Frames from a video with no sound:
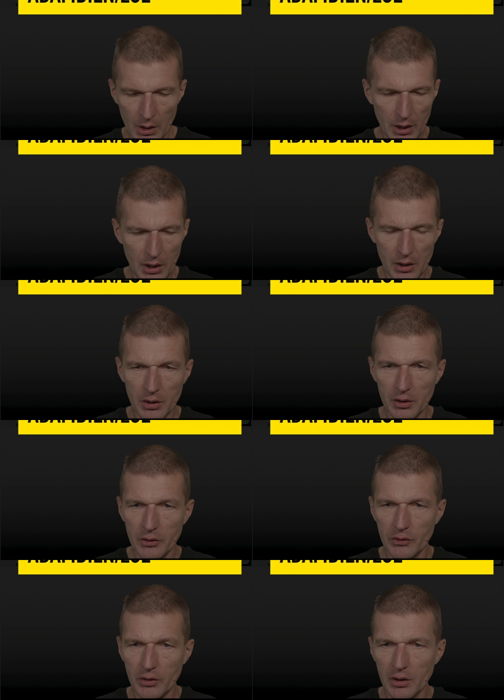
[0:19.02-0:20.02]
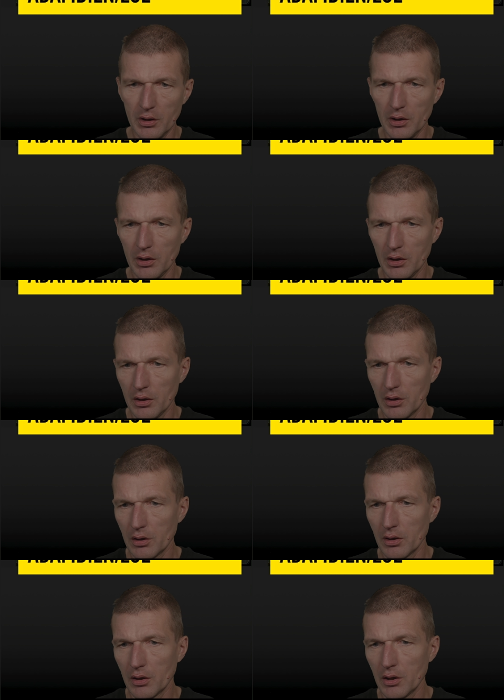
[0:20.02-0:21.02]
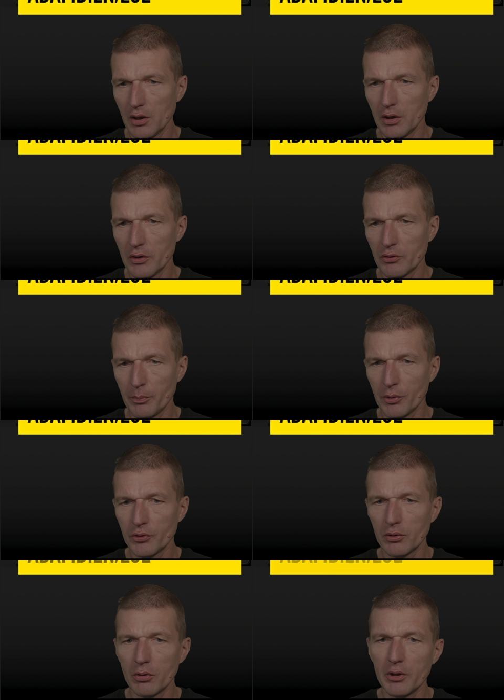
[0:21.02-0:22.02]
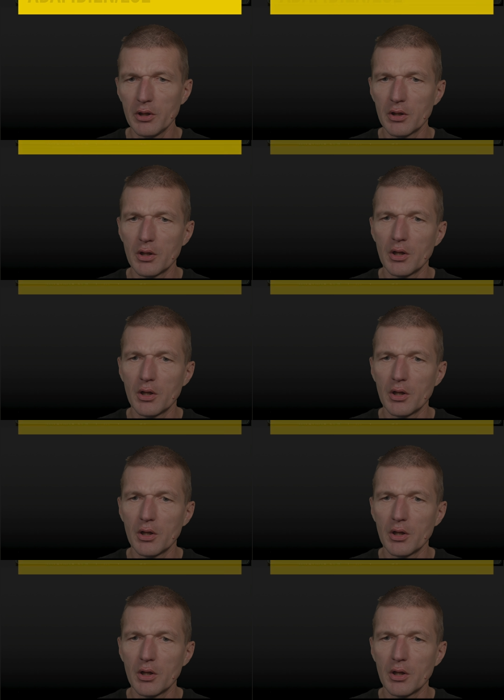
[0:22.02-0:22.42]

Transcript: And it is in the in this repository.